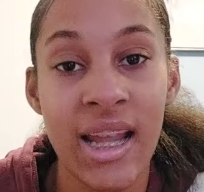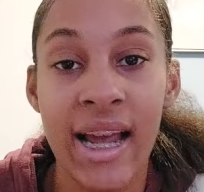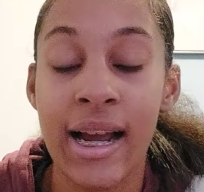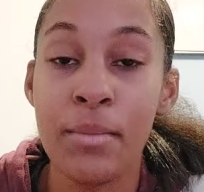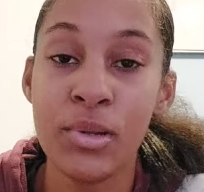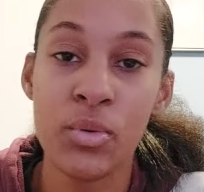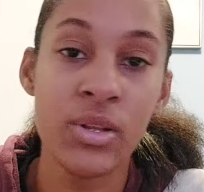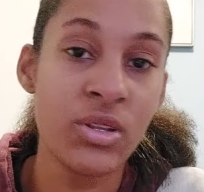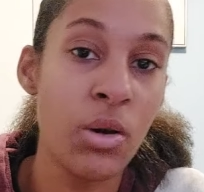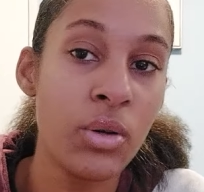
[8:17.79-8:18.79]
like I'm doing
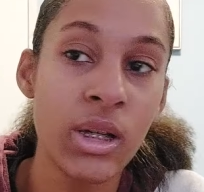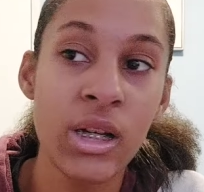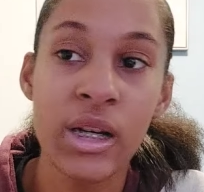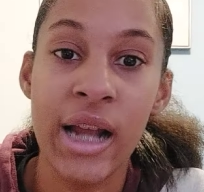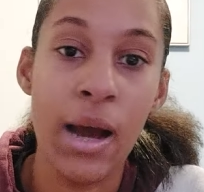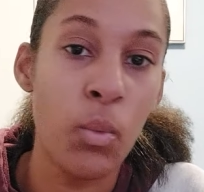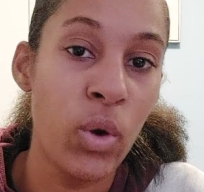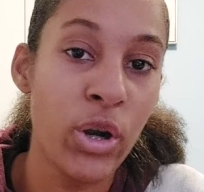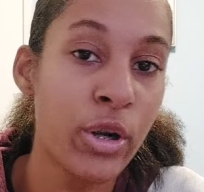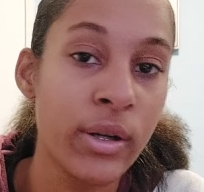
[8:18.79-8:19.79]
so good, I
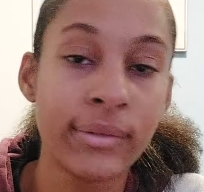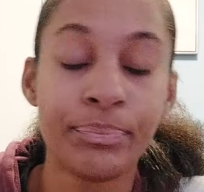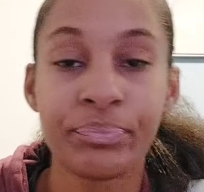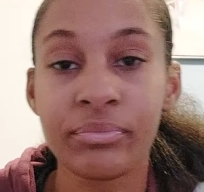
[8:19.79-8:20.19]
work.